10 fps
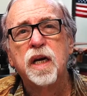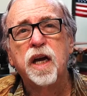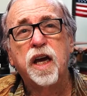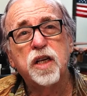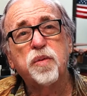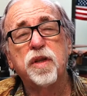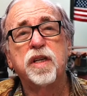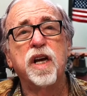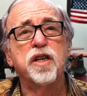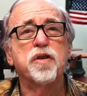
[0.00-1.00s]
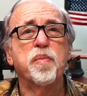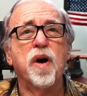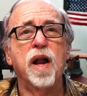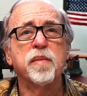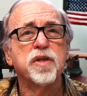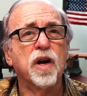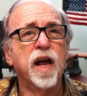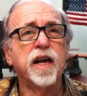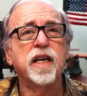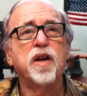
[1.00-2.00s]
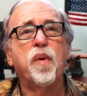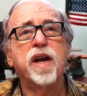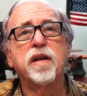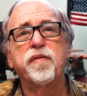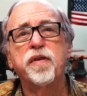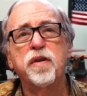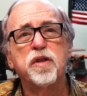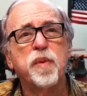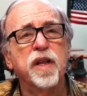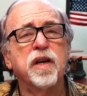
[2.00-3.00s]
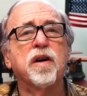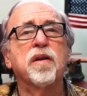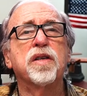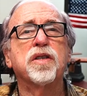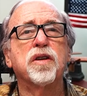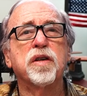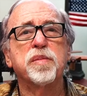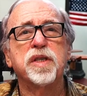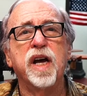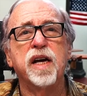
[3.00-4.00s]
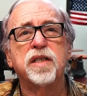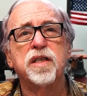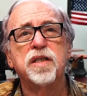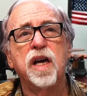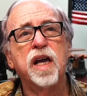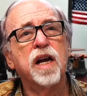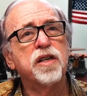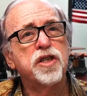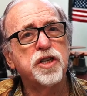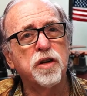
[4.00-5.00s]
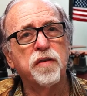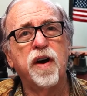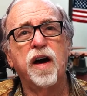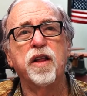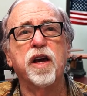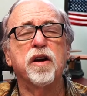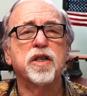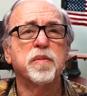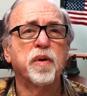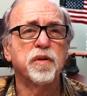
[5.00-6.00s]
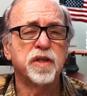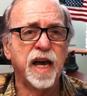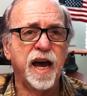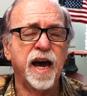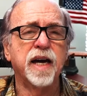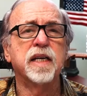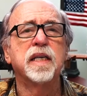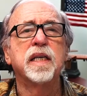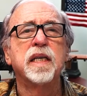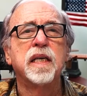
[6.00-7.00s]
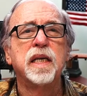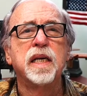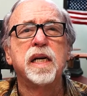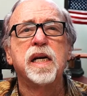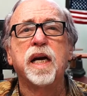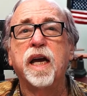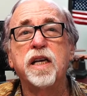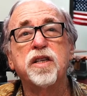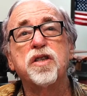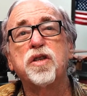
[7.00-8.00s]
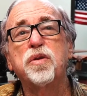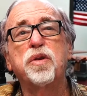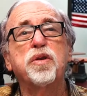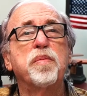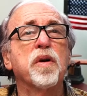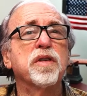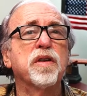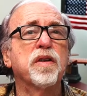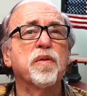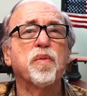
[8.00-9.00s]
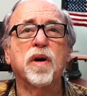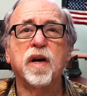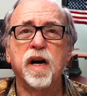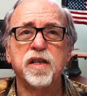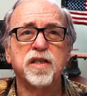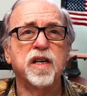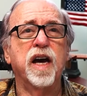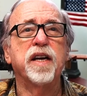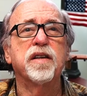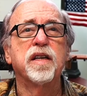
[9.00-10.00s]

Kids with attention problems are likely quite confused by the current circumstances and unsure of how they are supposed to act. Kids in school do most of their work on site.